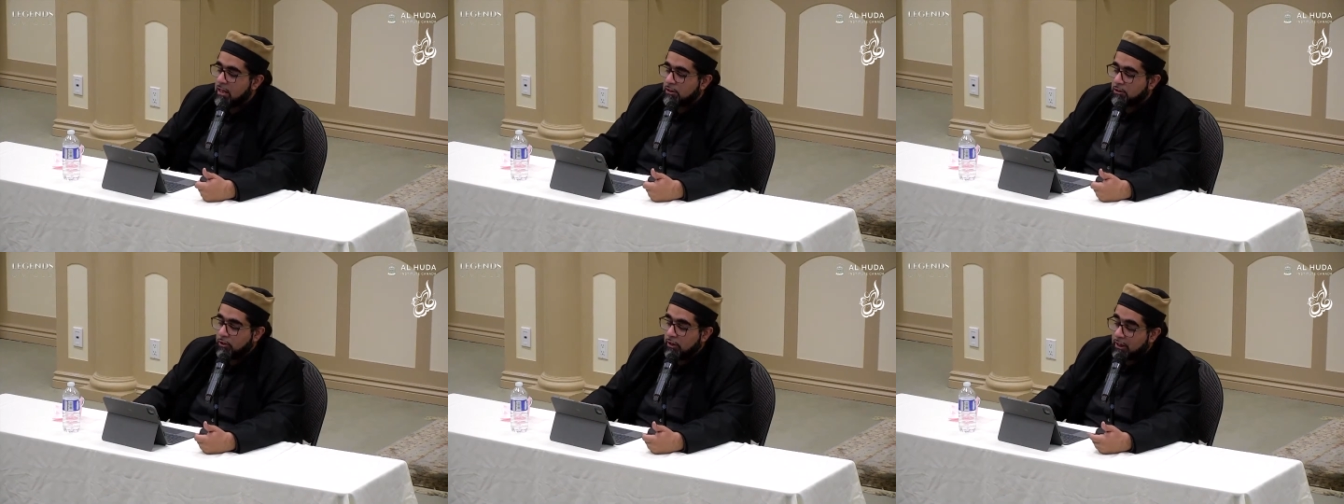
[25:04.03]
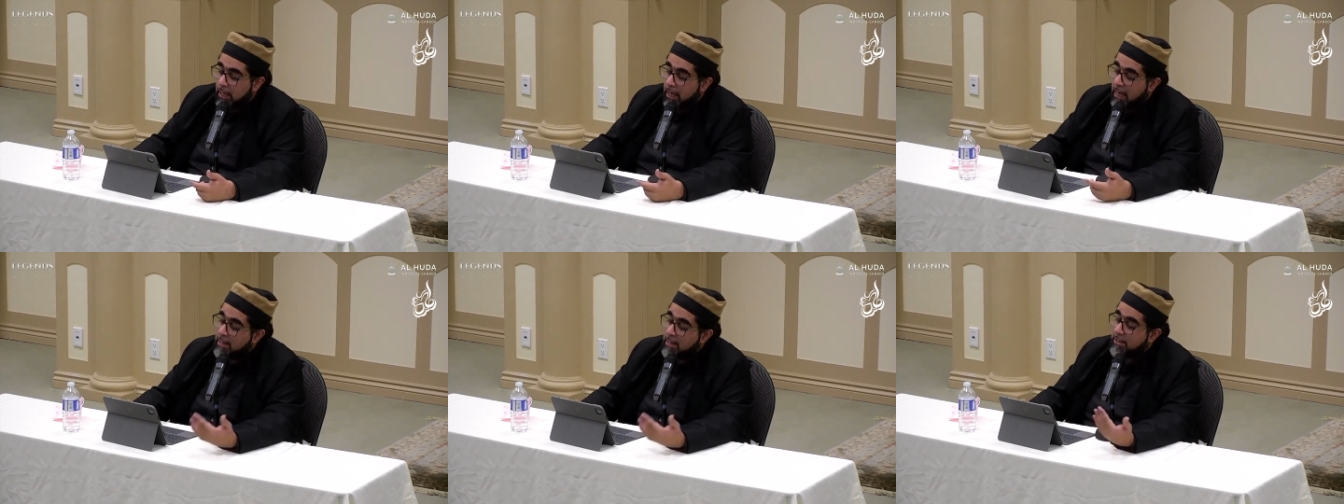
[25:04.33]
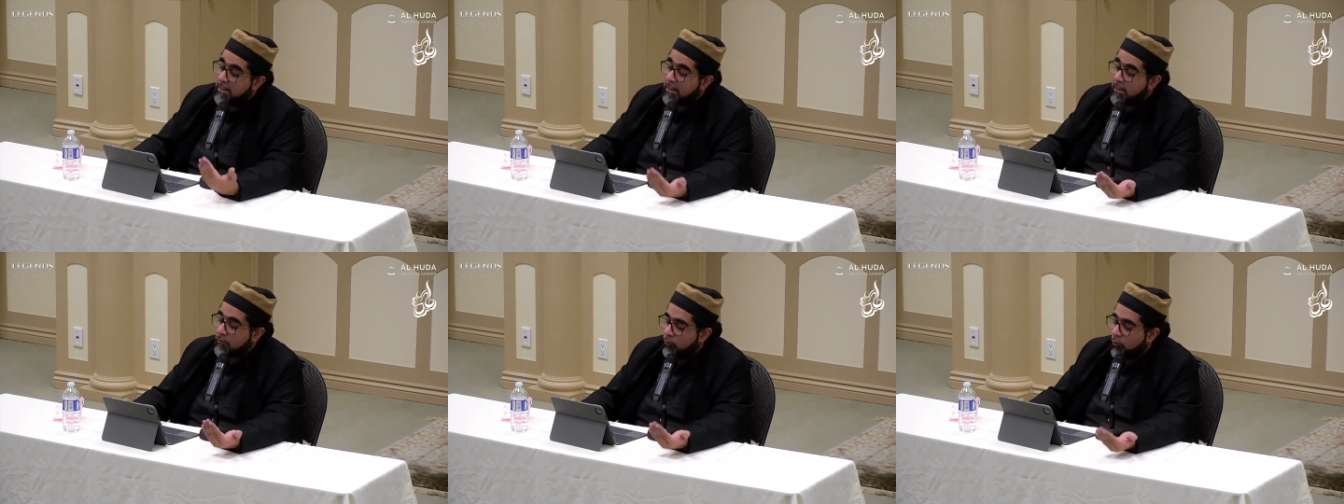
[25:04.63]
So in
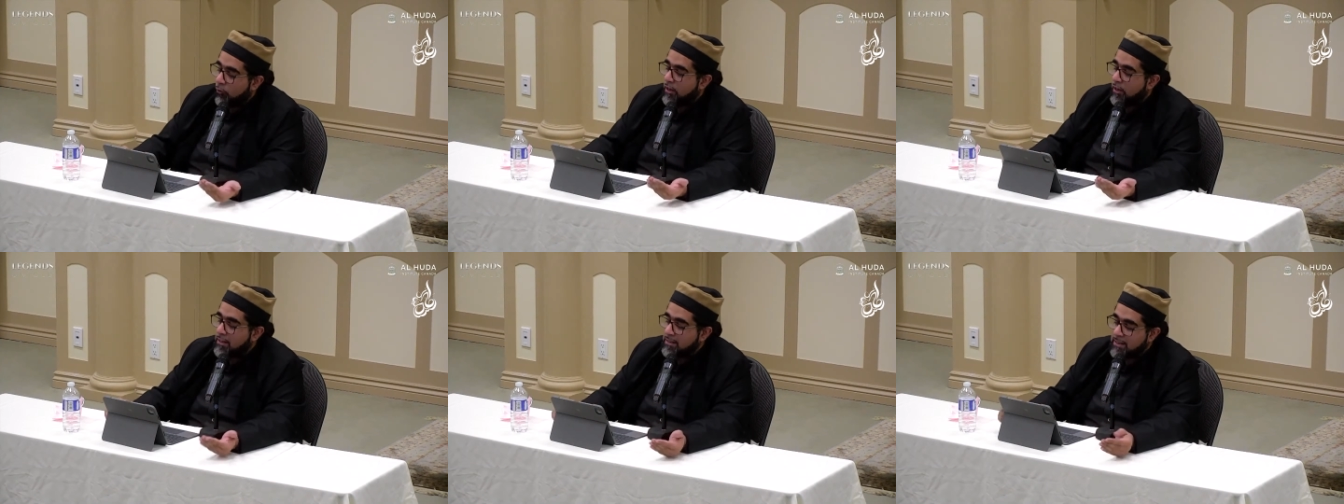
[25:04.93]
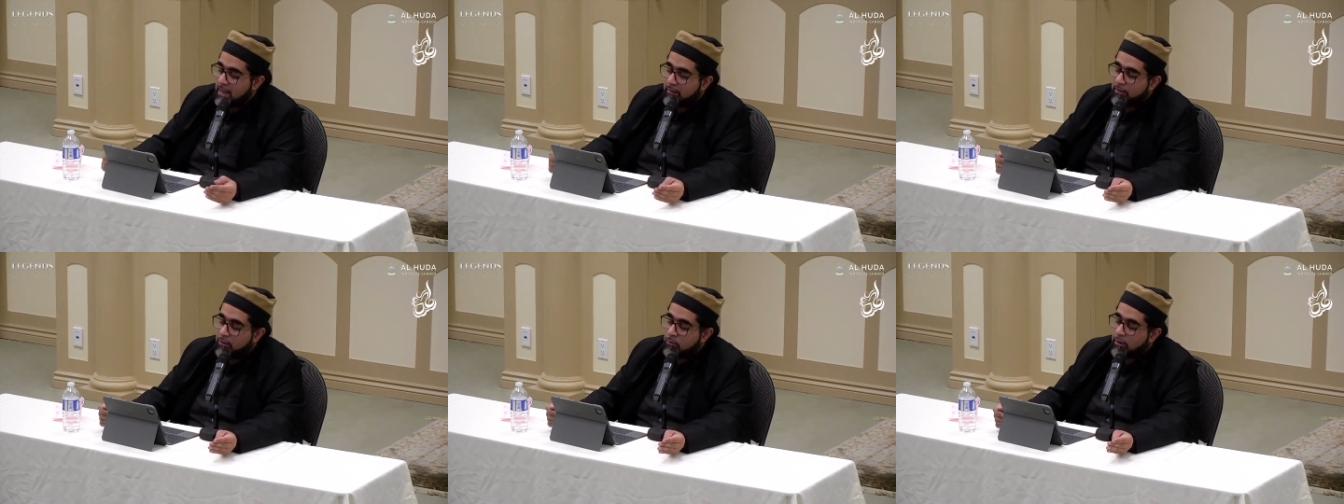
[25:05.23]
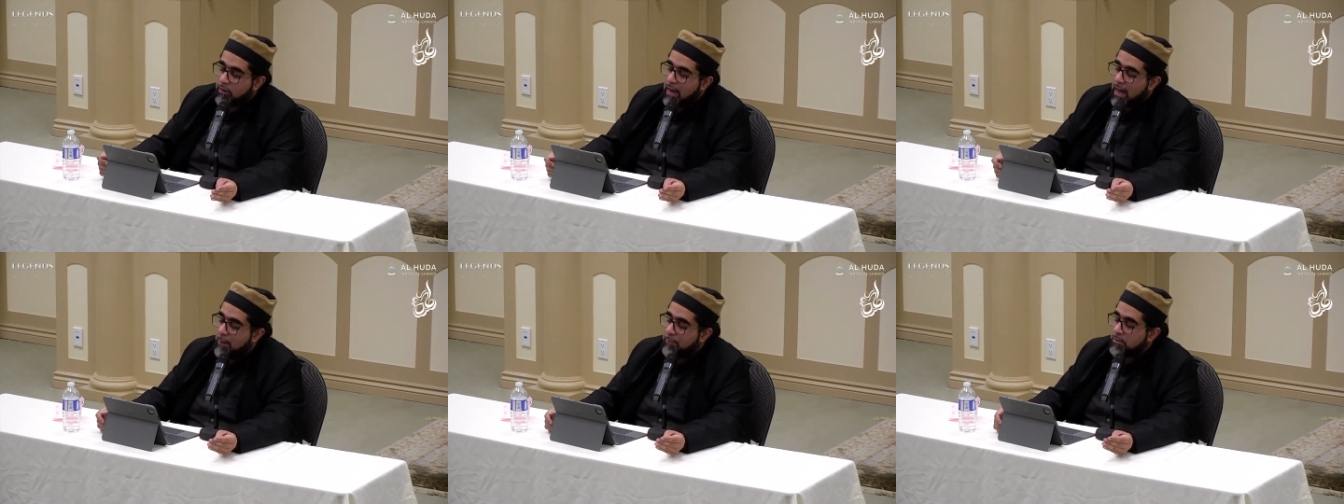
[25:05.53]
1847,
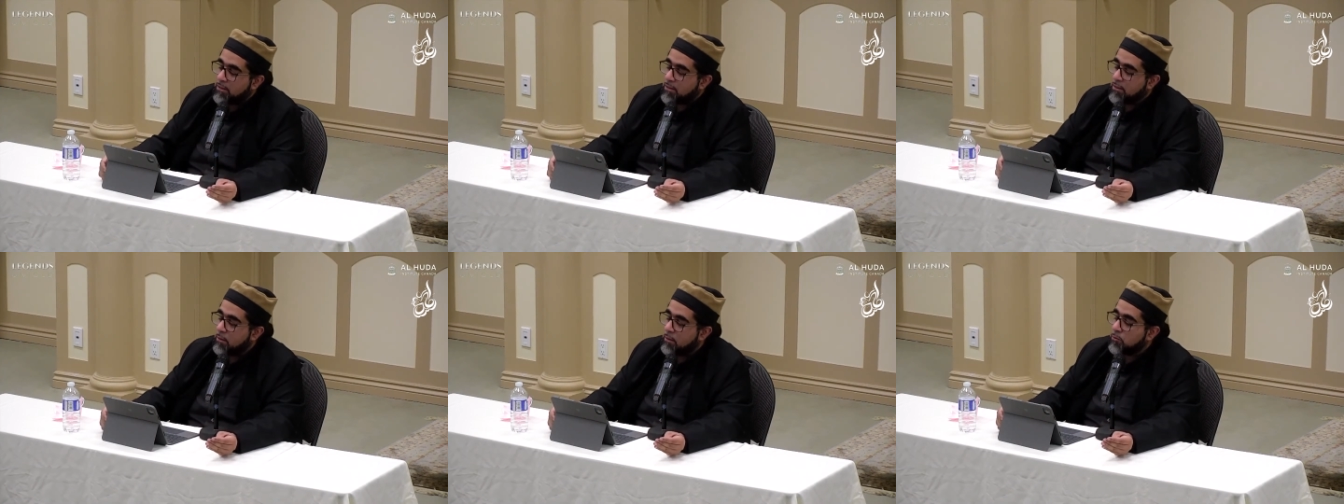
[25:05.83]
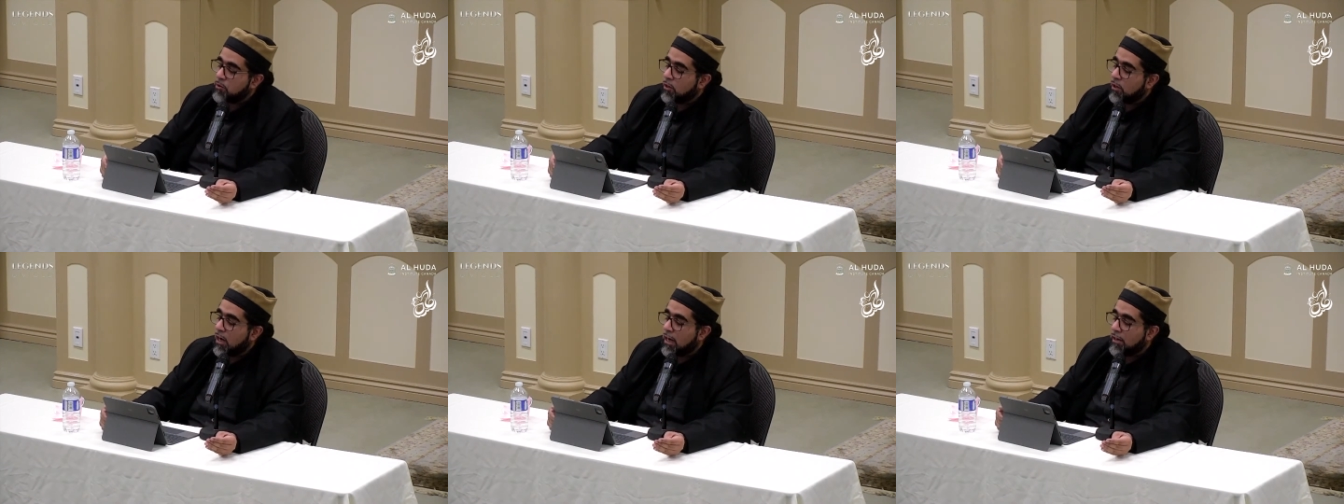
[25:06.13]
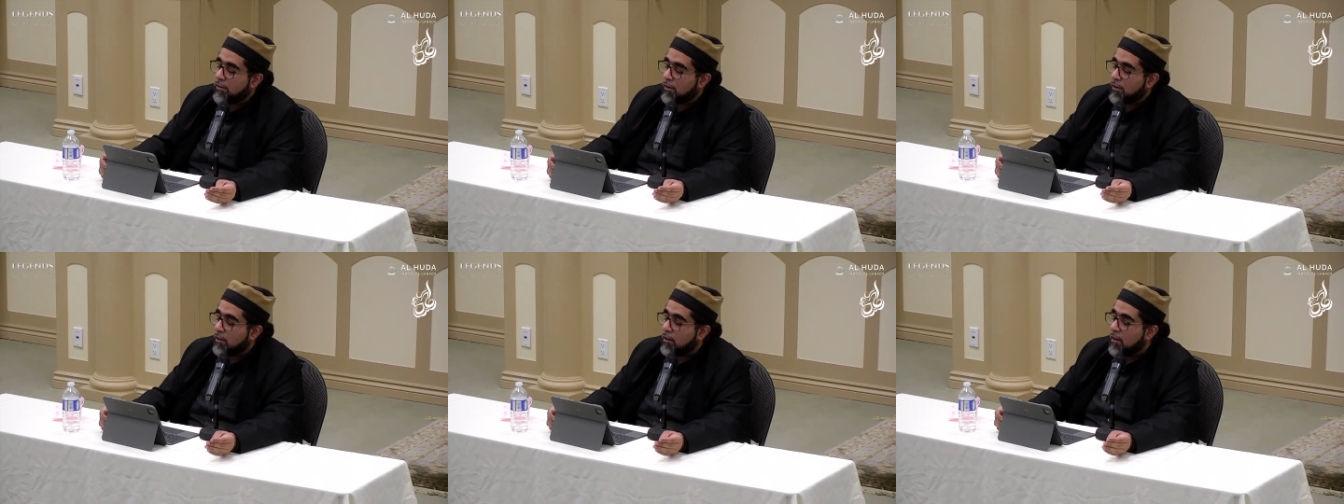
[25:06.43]
what happens is Abdul
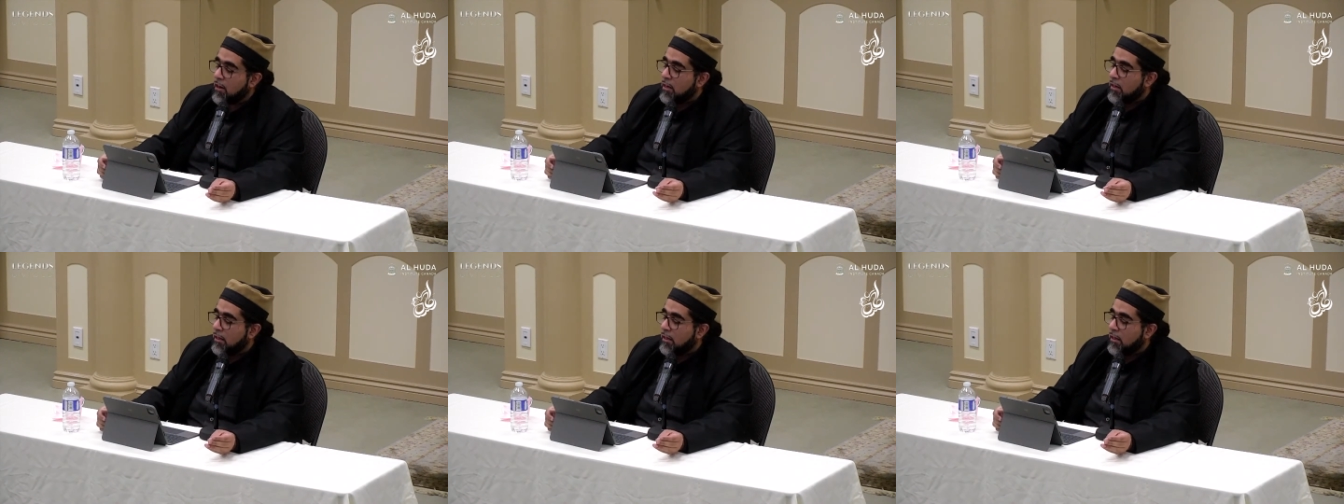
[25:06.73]
Qadir